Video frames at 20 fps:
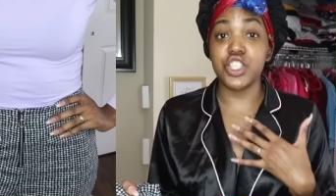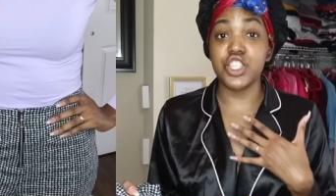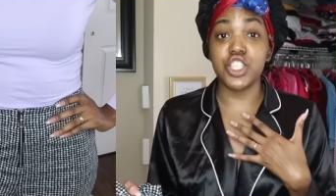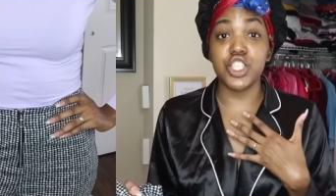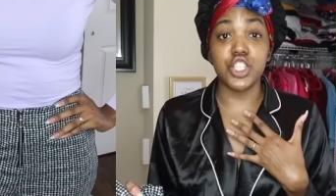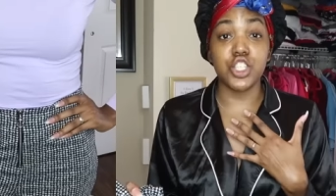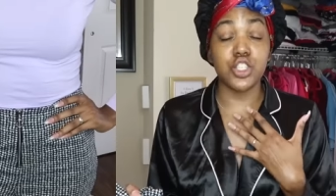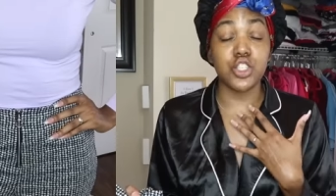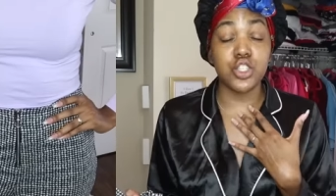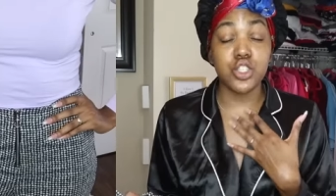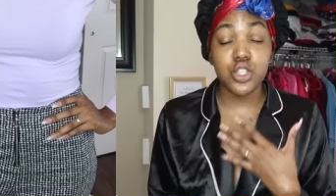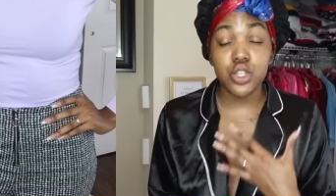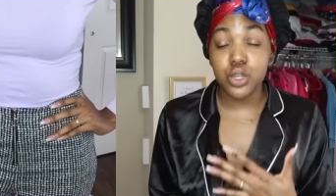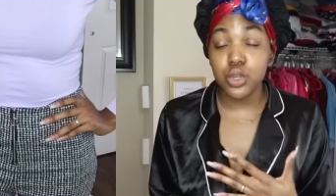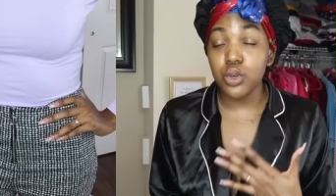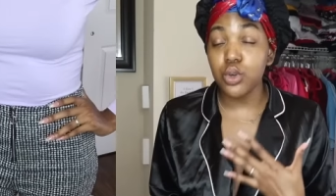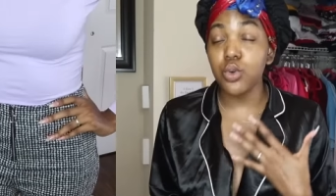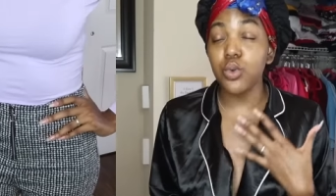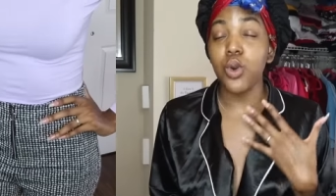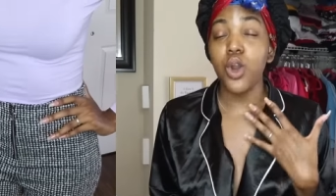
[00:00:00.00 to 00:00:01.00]
It's just
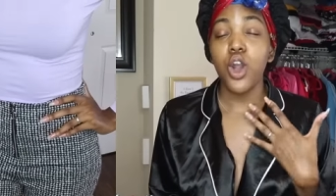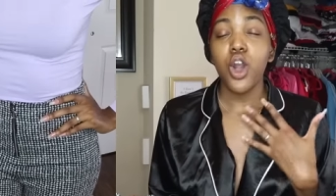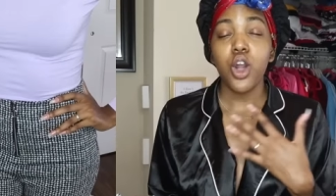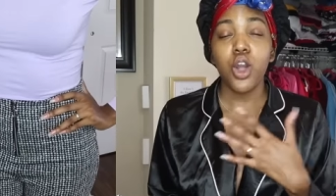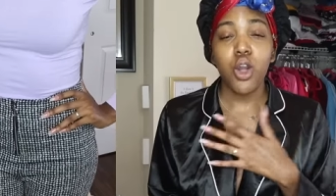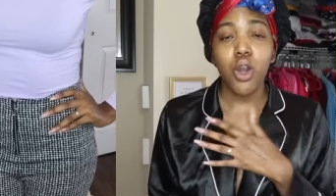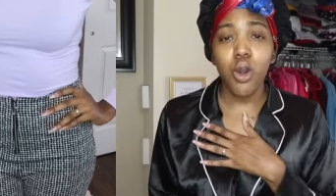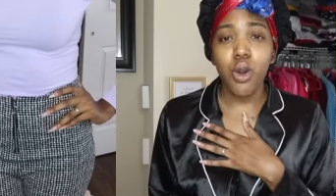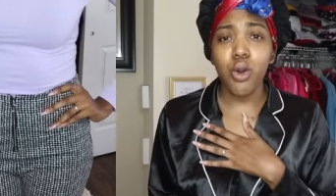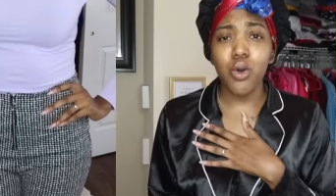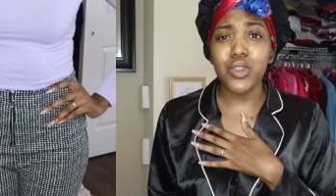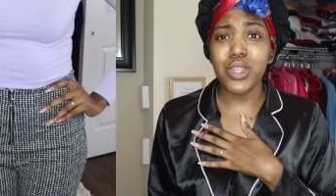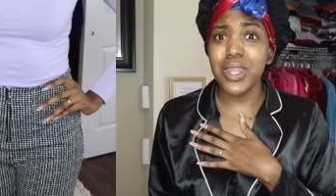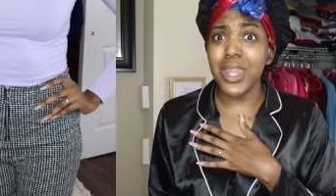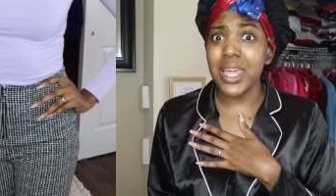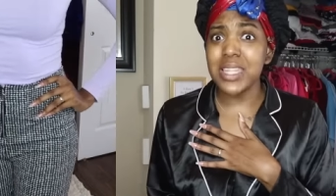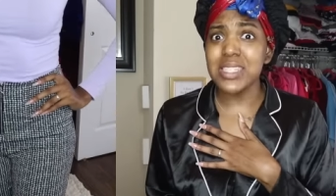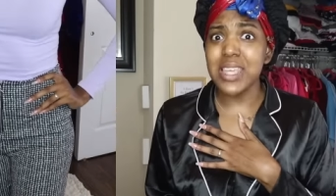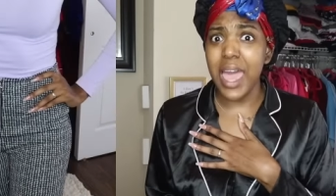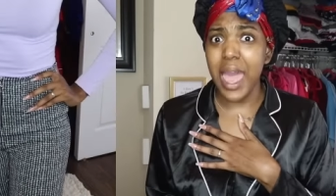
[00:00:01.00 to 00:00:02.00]
too cold.
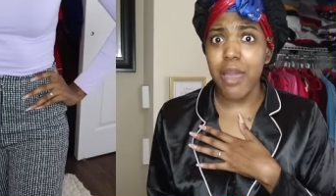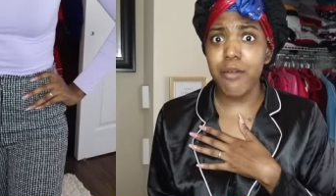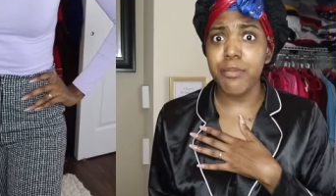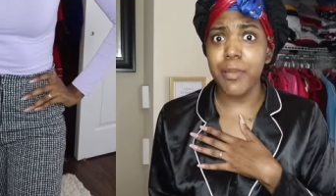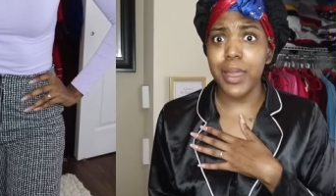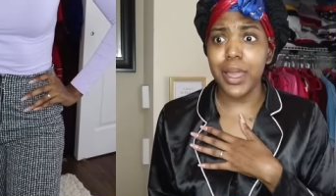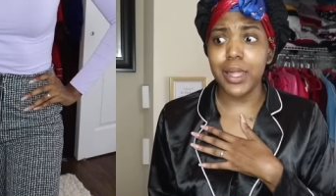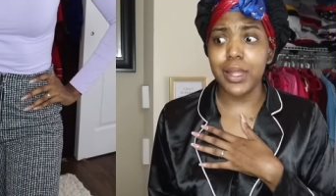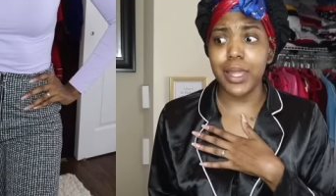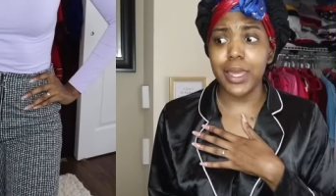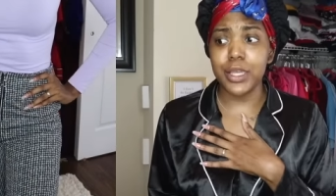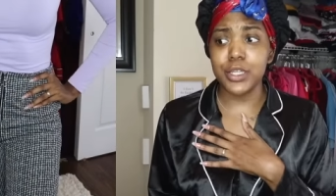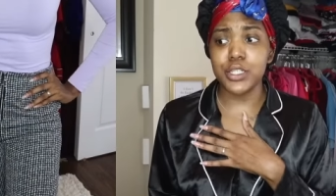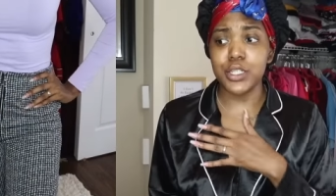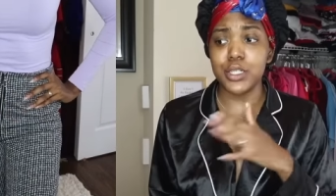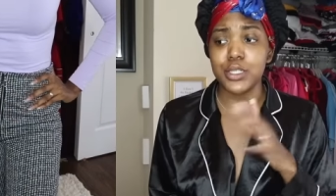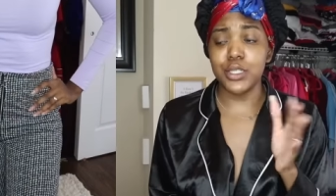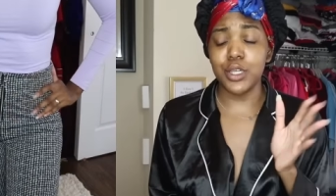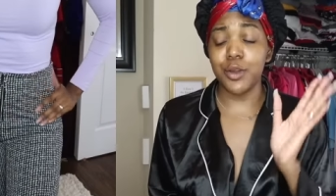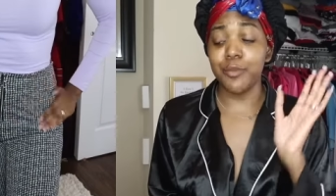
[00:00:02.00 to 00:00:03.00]
And that's half my
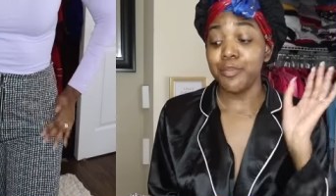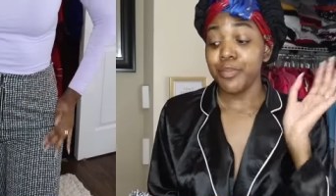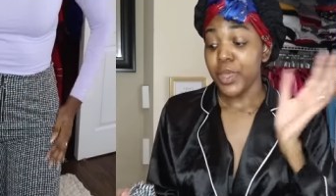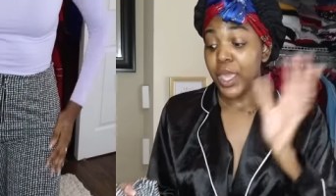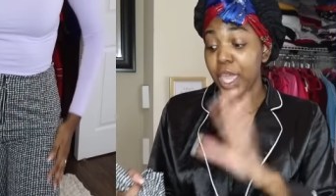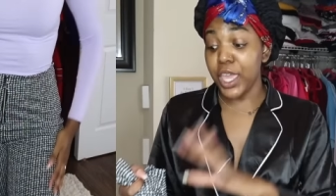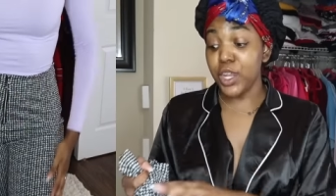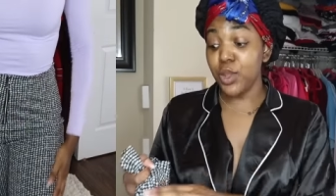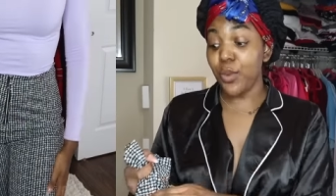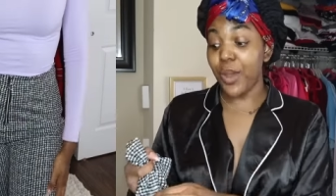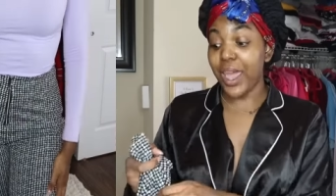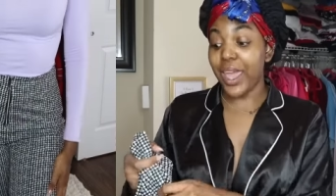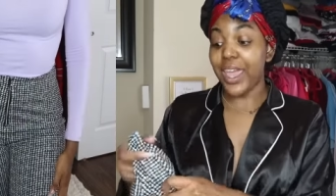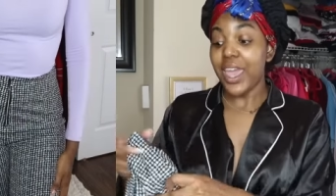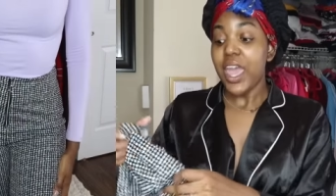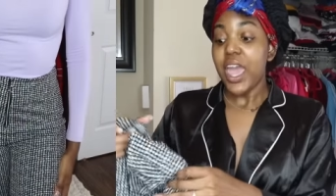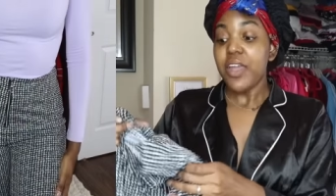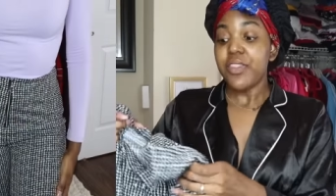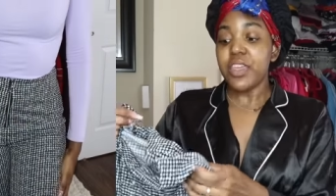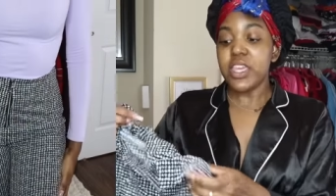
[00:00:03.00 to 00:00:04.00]
collection. So
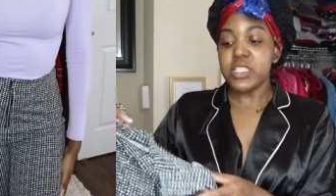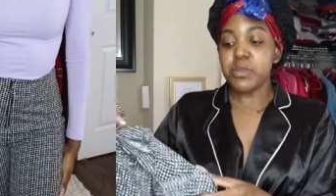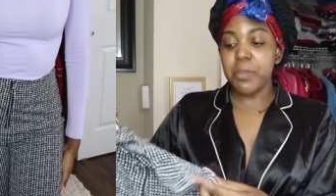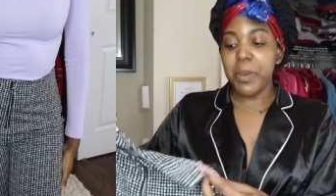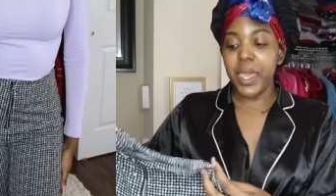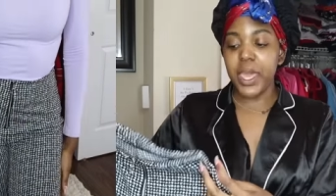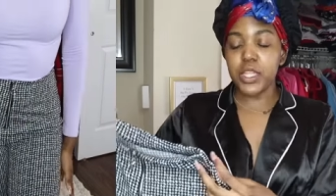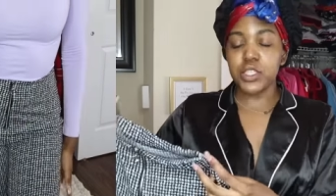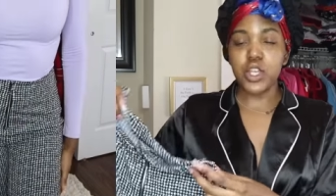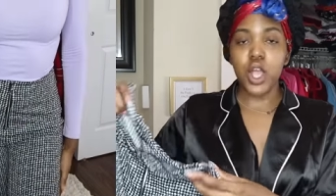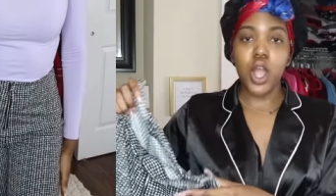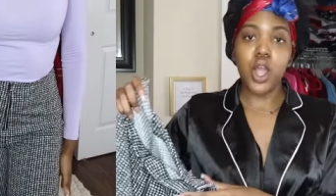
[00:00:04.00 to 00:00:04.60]
anyway, these pants